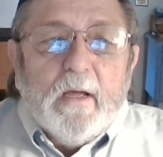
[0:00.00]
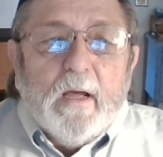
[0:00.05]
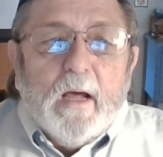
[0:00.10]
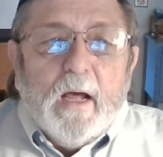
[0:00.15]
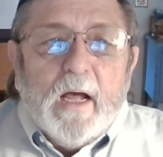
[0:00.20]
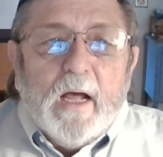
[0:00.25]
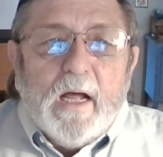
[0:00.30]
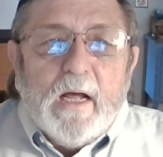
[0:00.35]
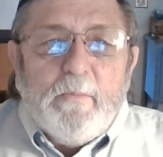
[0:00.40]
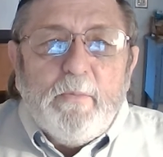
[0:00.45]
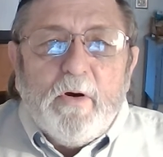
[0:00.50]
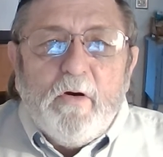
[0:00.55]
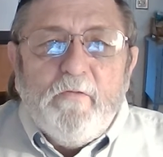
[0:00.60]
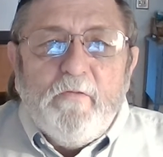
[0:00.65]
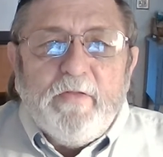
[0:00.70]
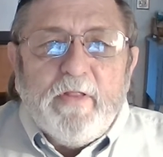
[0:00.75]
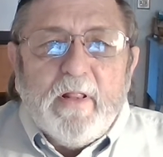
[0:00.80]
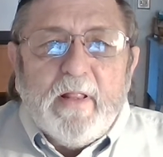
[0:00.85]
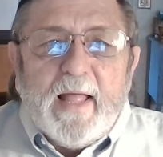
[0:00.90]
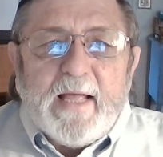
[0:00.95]

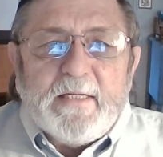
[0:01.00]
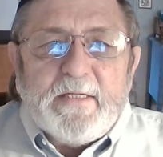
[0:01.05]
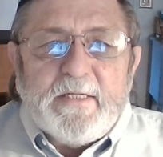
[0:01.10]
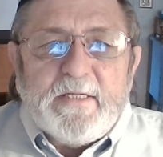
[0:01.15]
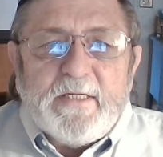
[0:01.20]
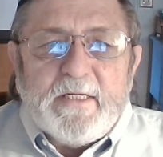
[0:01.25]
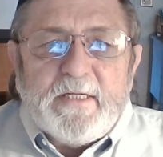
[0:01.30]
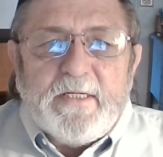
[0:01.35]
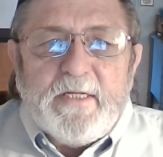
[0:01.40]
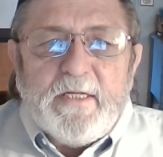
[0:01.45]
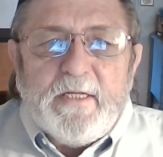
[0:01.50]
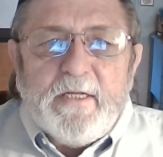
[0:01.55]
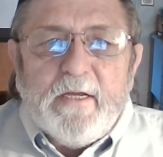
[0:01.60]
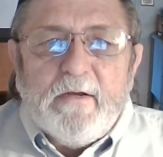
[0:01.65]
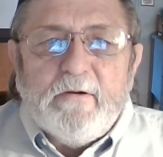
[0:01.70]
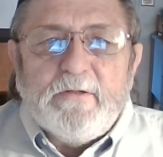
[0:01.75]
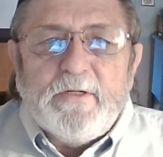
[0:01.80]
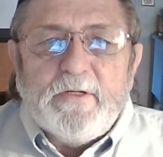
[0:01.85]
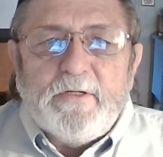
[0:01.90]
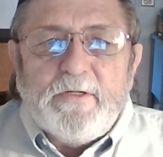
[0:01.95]
Over the last 60
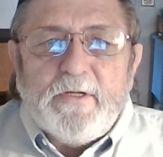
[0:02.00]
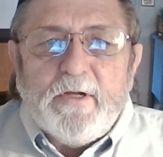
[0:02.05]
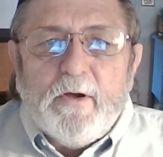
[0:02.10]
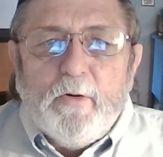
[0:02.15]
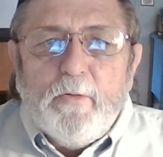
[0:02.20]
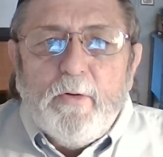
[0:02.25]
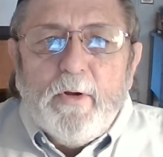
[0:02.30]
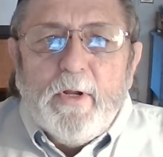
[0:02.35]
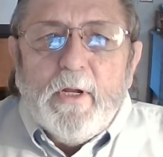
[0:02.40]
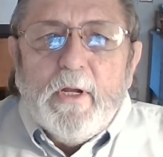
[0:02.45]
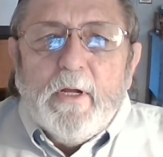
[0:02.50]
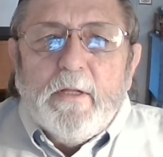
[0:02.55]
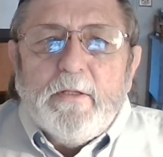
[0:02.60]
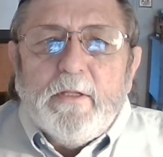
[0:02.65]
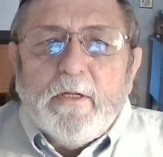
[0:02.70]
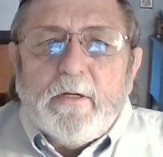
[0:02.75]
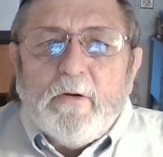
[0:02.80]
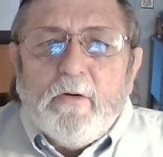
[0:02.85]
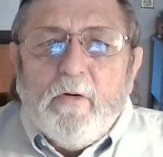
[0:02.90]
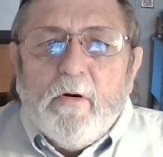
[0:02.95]
years or so,
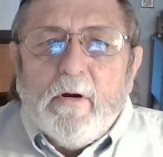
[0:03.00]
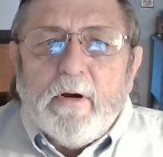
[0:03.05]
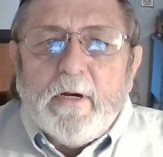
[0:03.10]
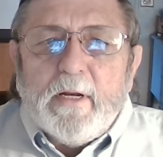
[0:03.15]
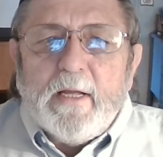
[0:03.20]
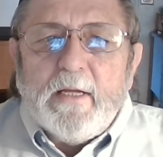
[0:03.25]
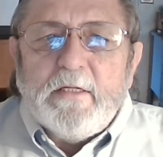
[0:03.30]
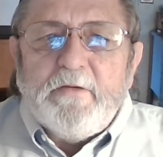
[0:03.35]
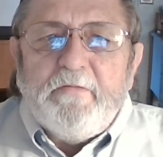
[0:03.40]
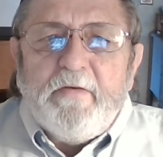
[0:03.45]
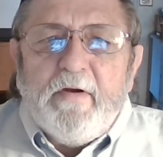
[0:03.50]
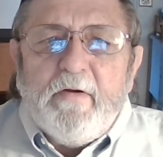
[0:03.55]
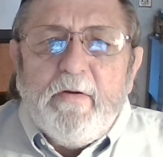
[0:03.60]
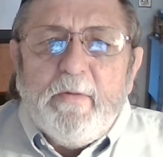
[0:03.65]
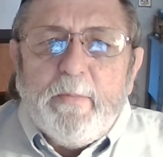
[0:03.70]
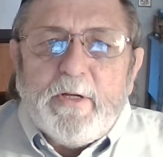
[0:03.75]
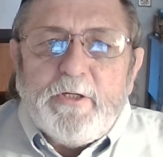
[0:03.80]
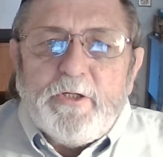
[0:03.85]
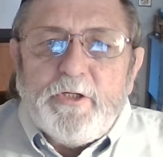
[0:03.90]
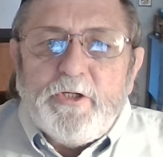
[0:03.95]
the court has very
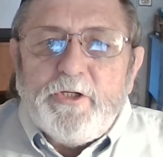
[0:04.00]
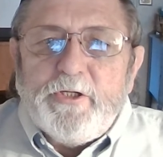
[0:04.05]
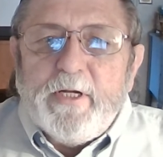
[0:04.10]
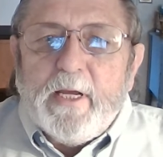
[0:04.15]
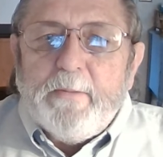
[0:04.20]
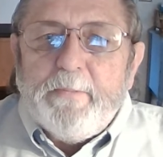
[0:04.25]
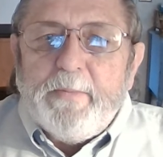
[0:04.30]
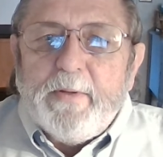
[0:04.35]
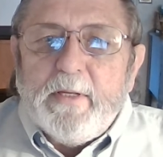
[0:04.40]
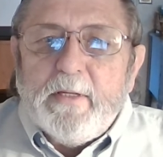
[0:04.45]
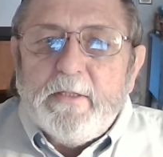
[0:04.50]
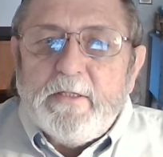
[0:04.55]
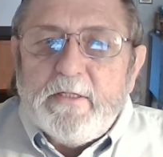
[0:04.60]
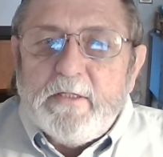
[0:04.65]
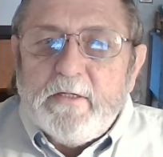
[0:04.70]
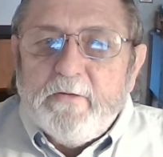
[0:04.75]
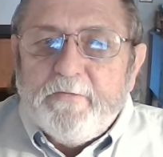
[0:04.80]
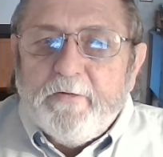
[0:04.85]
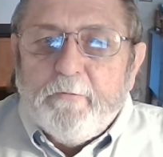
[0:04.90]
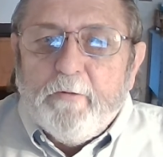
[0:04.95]
much championed
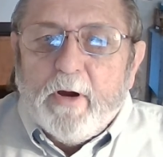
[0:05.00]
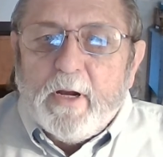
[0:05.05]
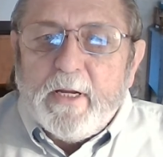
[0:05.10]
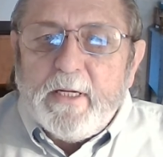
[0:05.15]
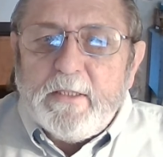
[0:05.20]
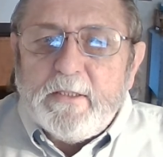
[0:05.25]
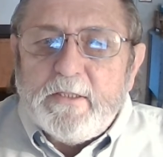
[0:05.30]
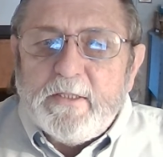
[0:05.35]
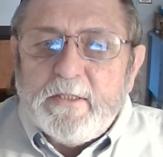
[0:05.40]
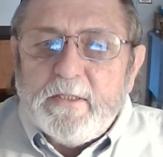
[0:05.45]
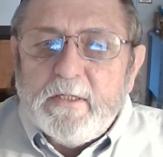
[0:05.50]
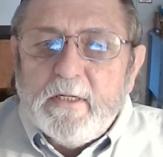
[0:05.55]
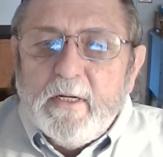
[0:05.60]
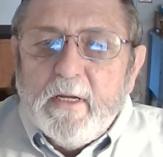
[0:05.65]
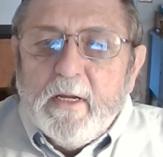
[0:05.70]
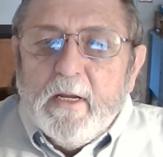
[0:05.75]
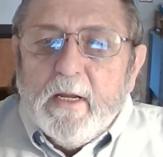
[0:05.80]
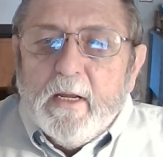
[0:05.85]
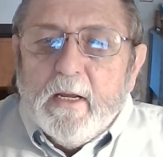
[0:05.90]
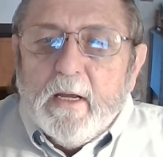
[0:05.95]
civil rights,
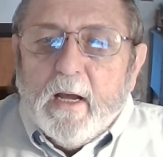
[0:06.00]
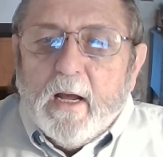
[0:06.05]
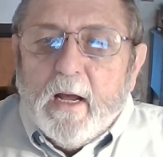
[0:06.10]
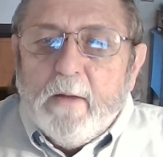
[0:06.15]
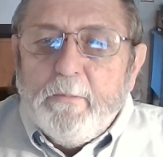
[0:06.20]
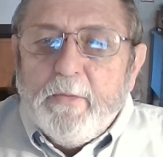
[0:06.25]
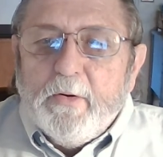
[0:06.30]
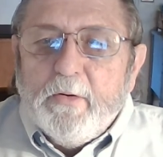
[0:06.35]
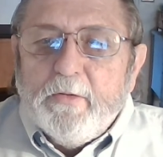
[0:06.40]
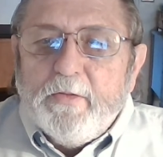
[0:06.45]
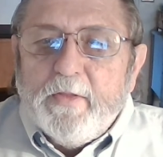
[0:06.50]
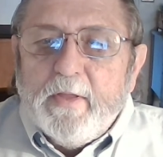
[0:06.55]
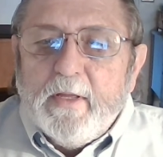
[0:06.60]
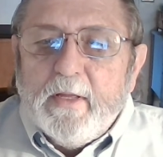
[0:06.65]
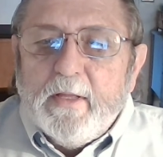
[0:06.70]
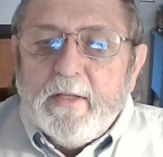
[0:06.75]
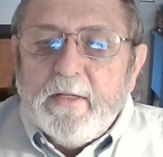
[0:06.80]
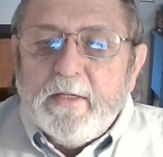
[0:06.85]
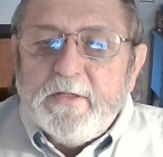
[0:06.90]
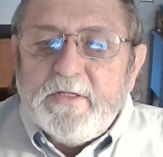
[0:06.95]
both
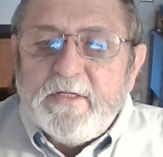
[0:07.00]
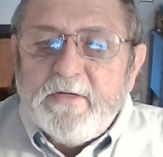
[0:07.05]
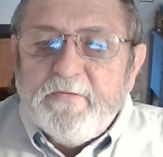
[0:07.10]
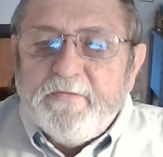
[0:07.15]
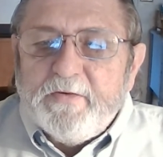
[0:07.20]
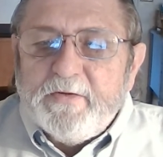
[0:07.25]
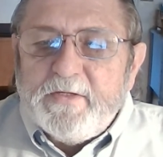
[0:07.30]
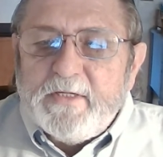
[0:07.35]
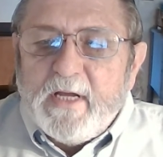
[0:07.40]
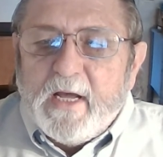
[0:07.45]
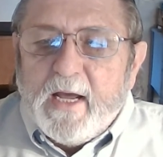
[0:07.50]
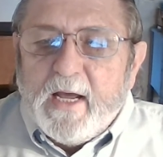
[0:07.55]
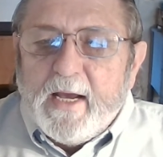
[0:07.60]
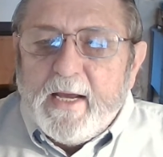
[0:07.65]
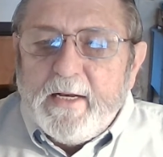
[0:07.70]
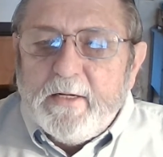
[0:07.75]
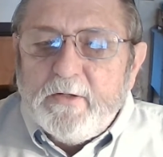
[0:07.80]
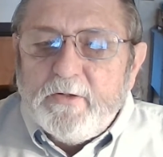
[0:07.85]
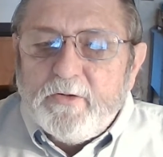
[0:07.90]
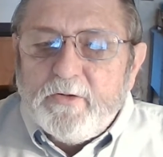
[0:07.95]
on the civil
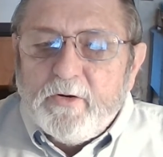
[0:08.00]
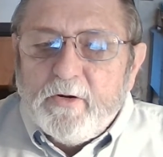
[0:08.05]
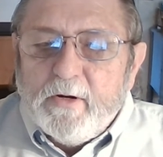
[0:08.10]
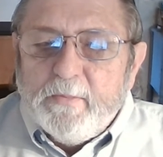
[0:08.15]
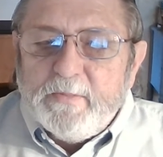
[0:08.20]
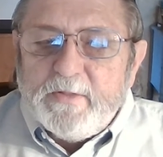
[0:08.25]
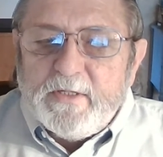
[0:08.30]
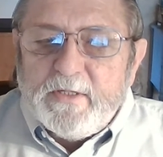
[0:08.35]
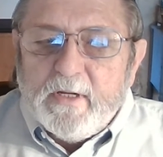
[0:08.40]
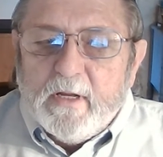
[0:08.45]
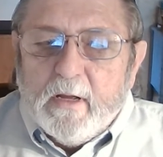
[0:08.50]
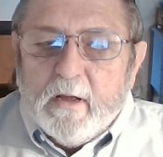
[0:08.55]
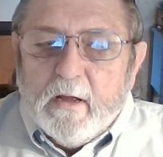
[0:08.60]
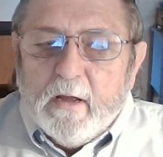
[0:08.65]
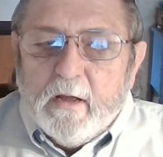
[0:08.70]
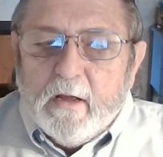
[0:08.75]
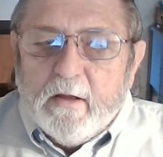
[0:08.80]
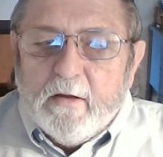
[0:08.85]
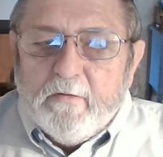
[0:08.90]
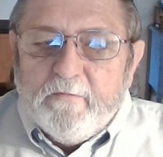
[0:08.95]
side in terms
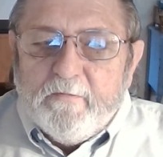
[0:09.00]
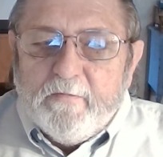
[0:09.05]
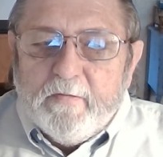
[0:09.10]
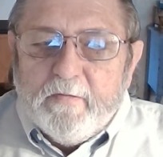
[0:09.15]
of